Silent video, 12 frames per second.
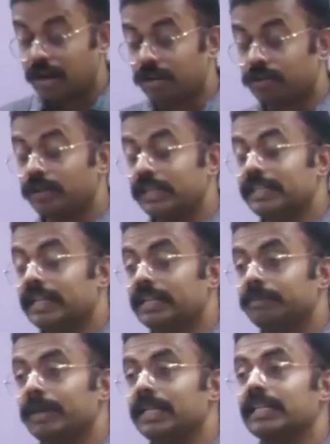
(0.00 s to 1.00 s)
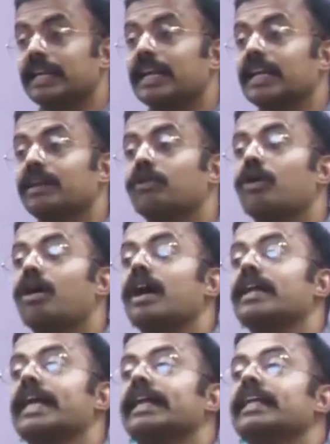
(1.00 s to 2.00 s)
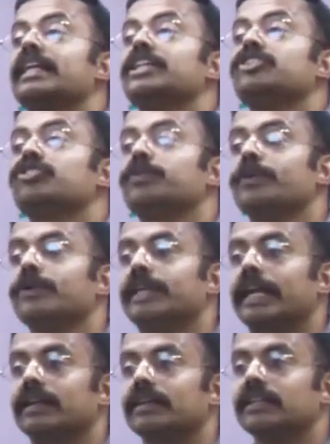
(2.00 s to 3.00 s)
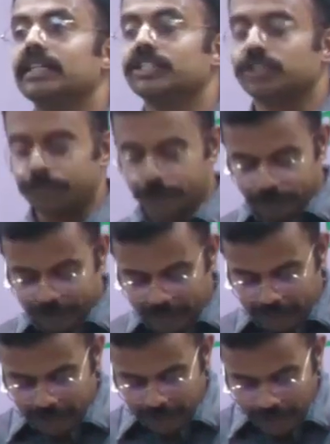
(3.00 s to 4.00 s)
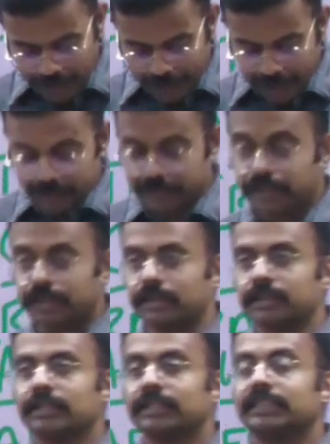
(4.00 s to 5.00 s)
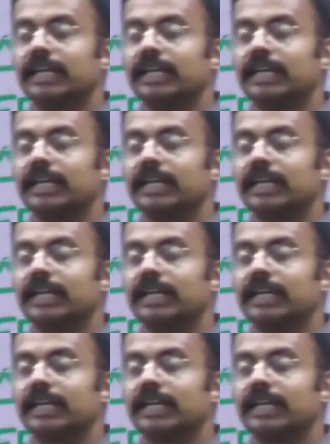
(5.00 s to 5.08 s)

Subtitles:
not only they remain, they go on getting distributed, and how